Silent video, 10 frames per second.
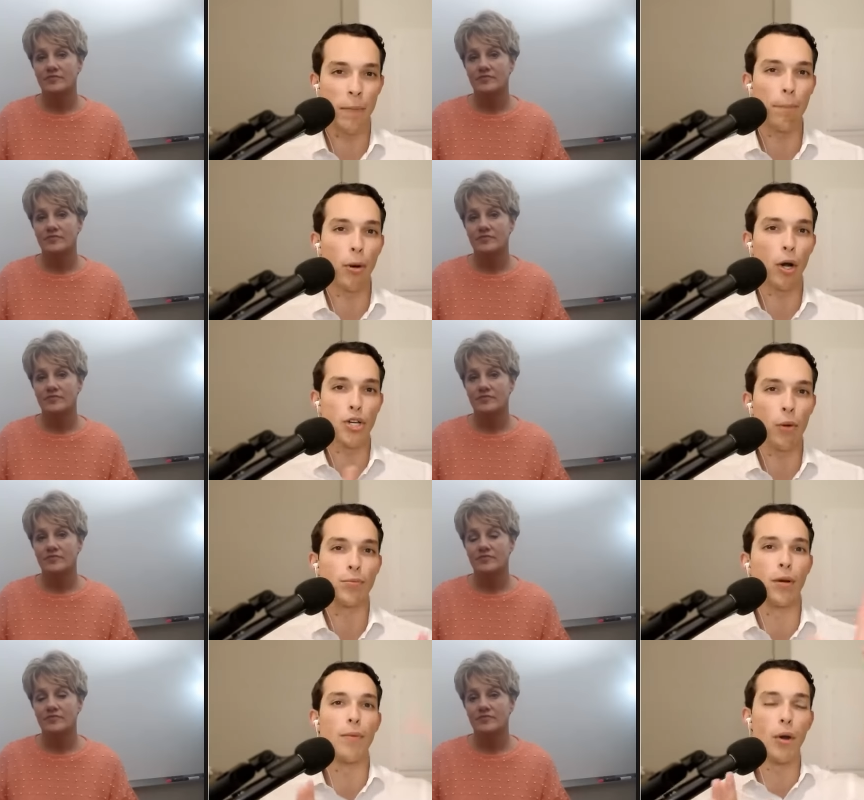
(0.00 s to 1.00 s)
Speaker 1: isn't pushing you
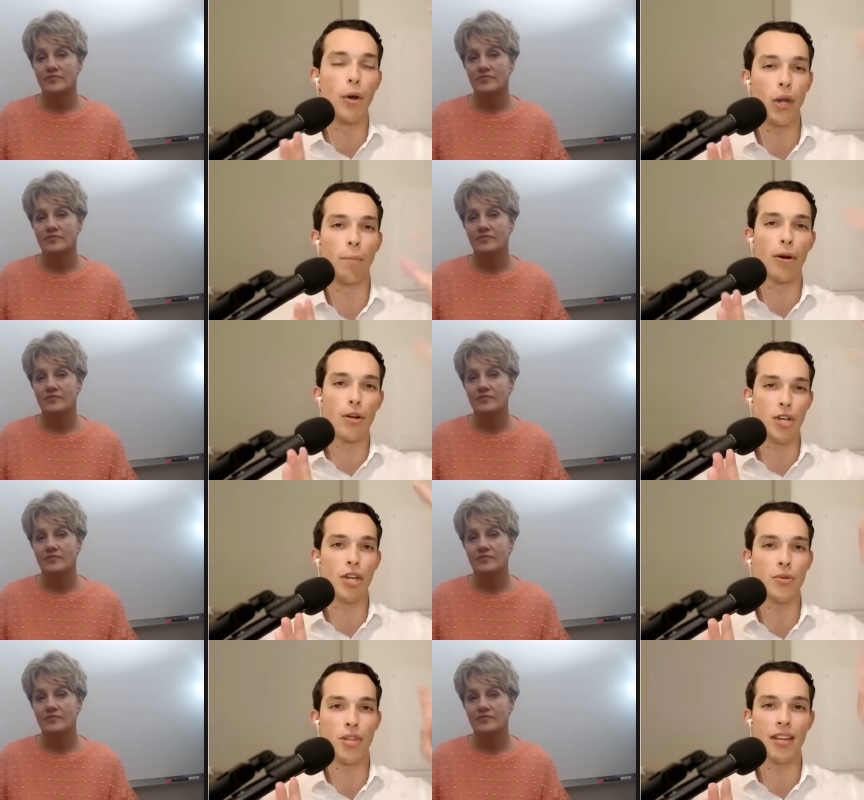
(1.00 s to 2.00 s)
and promoting you and
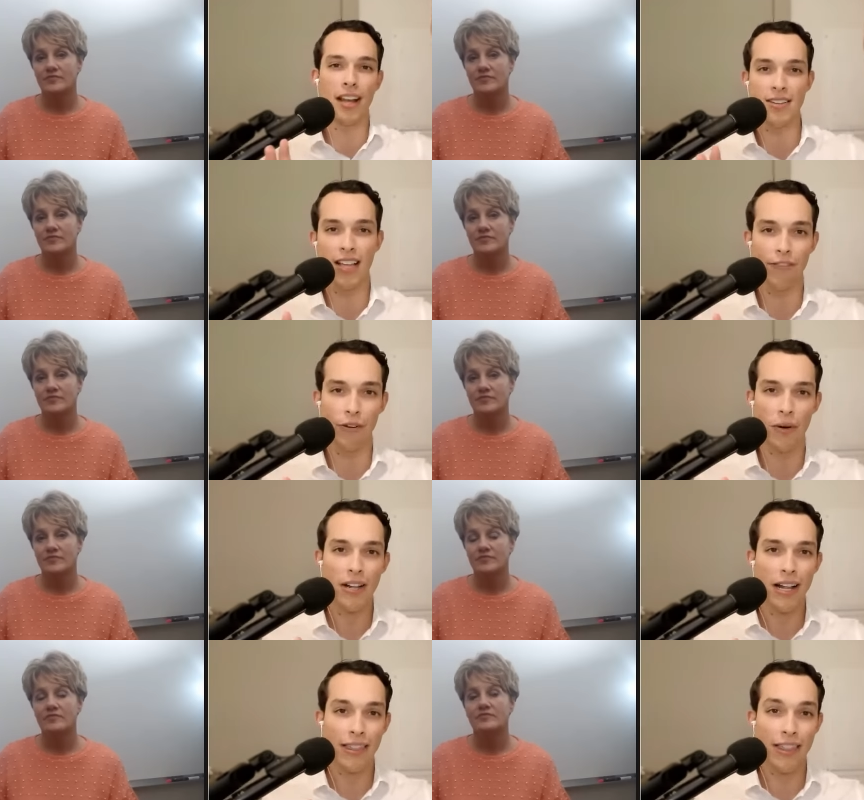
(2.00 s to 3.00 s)
pushing you to the next
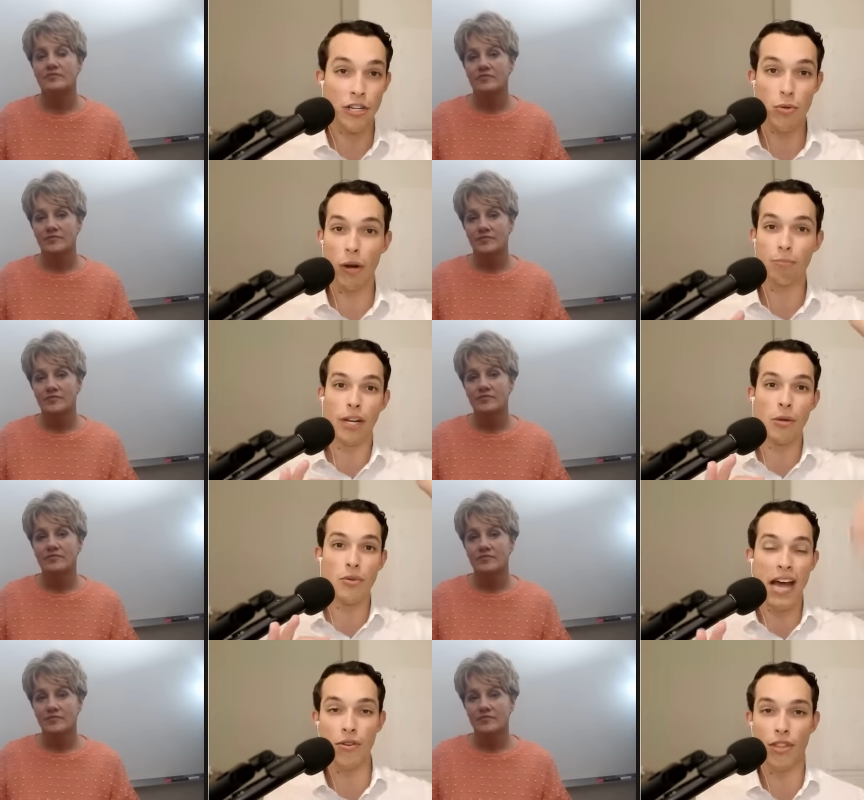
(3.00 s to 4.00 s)
level, they just want to bring you
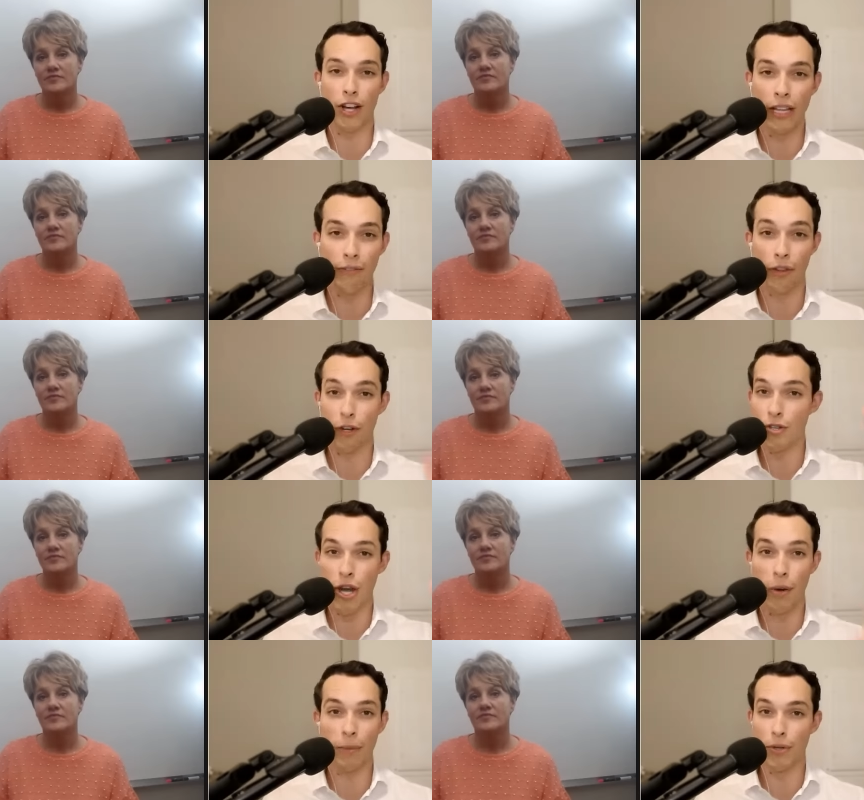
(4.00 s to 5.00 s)
down to their level. There's
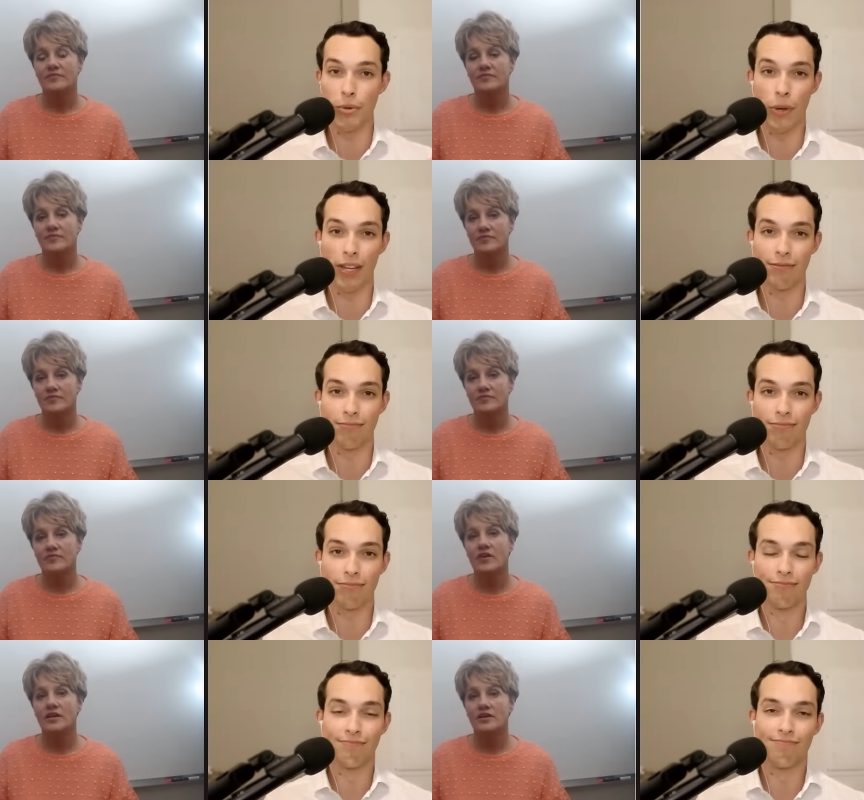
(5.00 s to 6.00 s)
no in between.
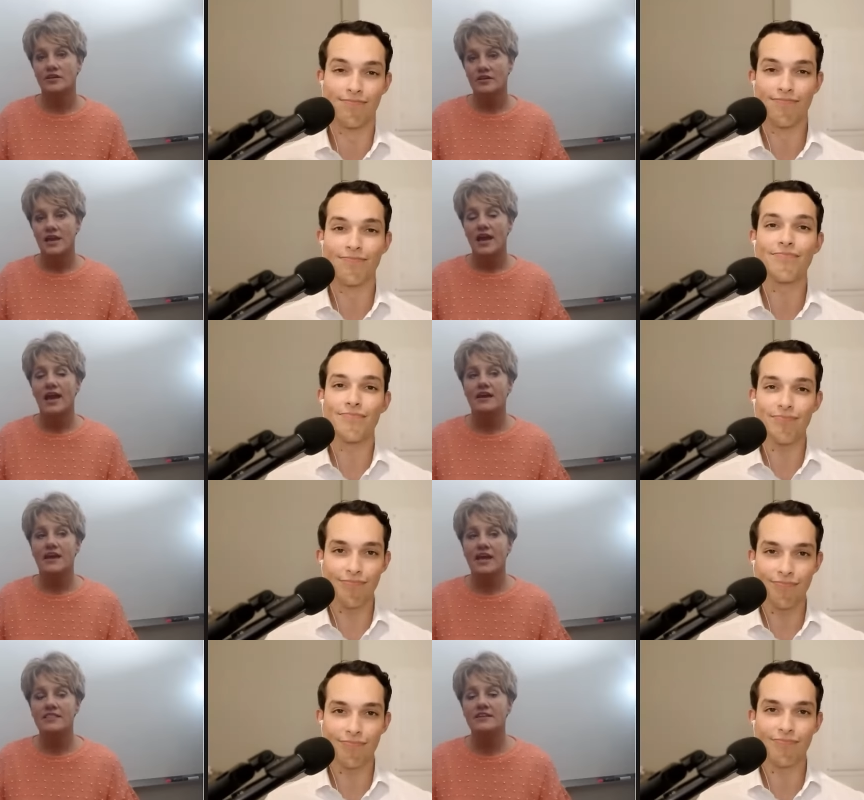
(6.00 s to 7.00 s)
Speaker 2: Right.
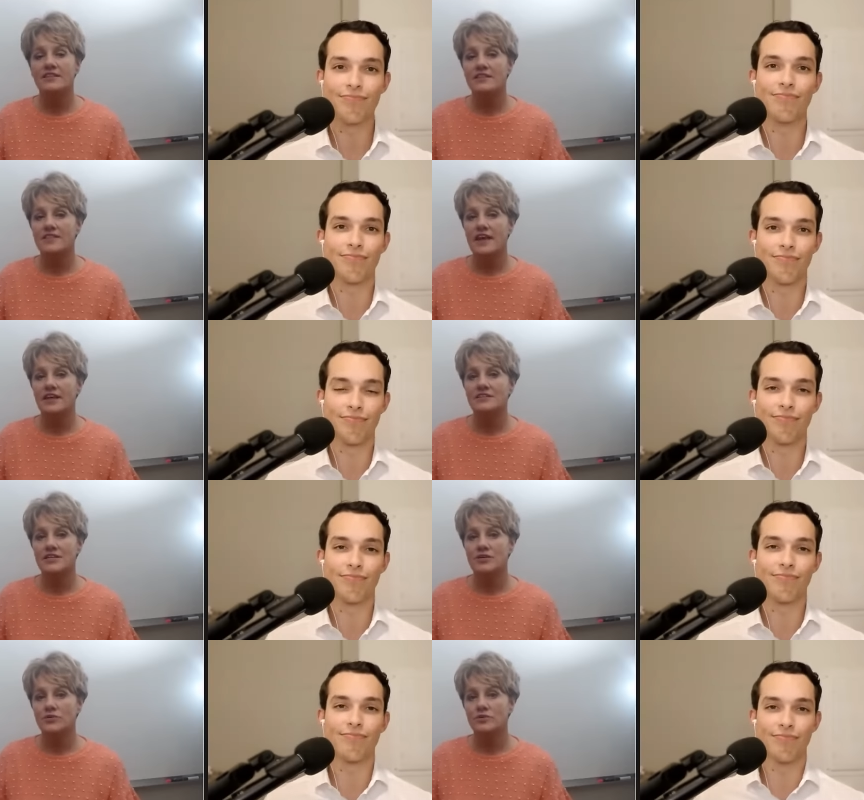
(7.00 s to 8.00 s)
I, I think that that
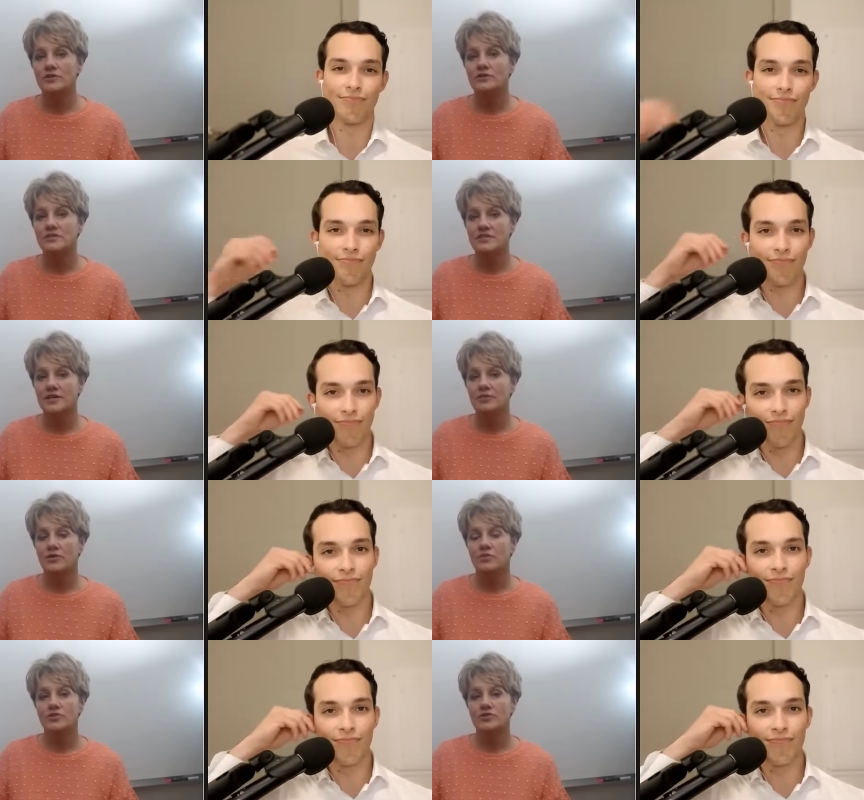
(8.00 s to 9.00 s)
is a real
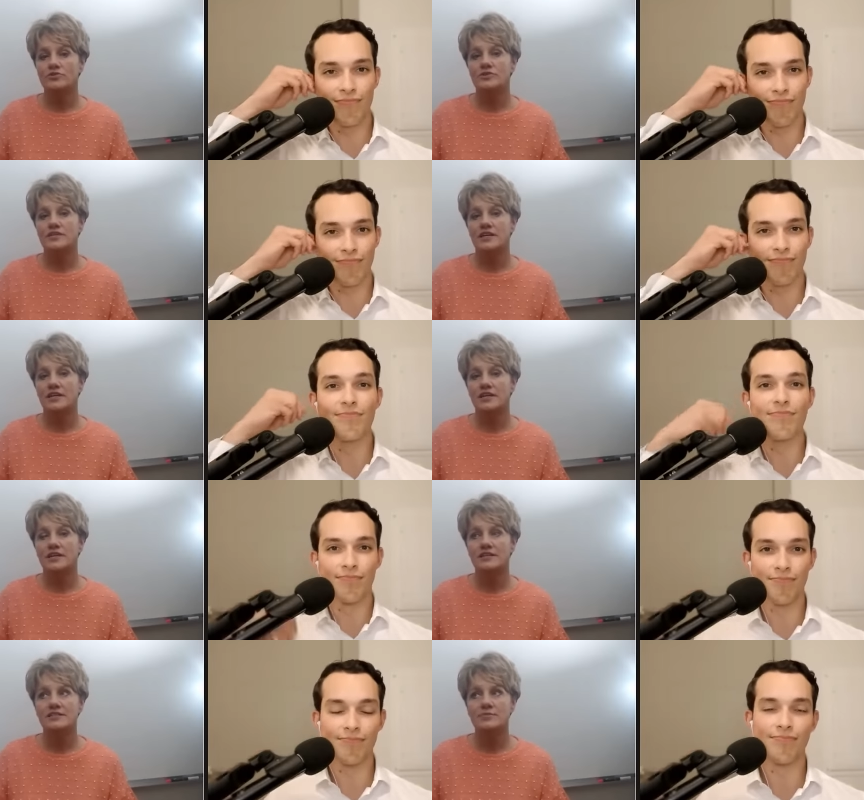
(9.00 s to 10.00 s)
statement. What you said
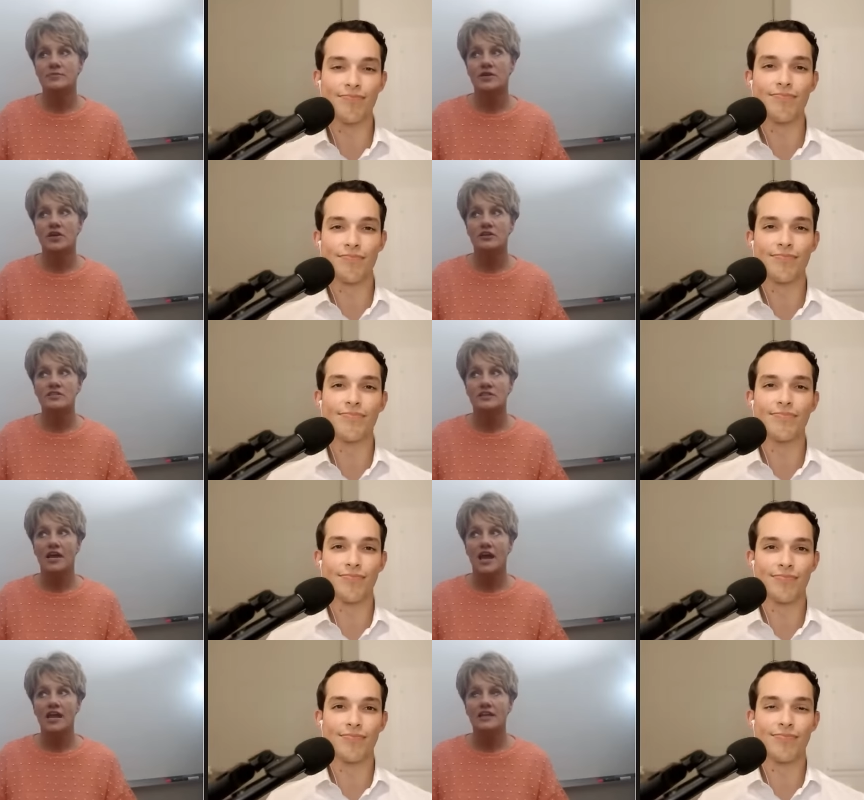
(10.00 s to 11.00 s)
is because
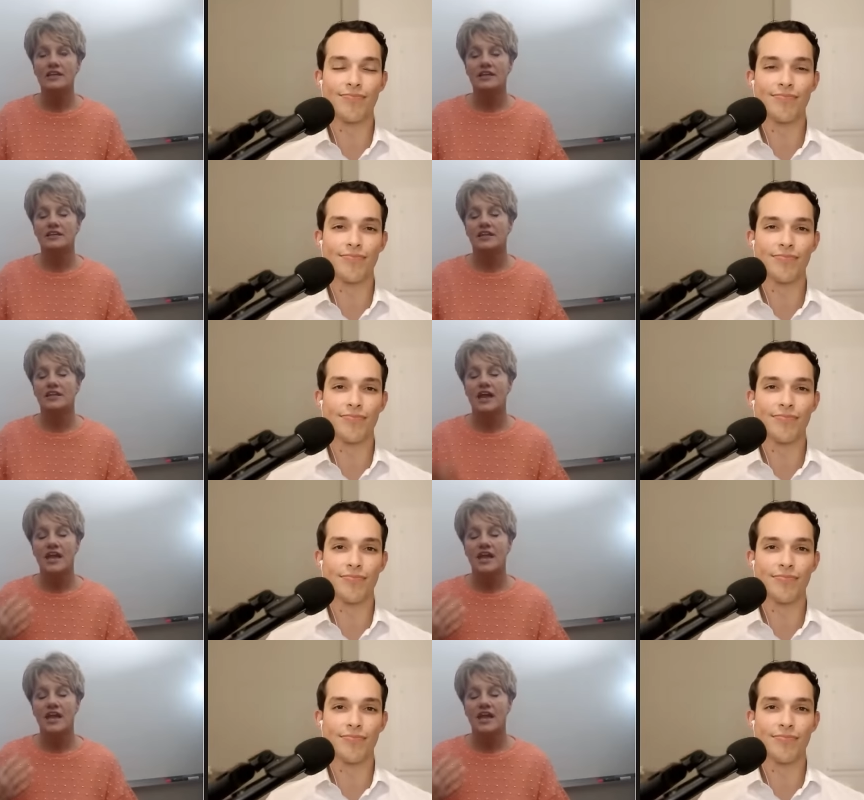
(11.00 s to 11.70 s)
I can,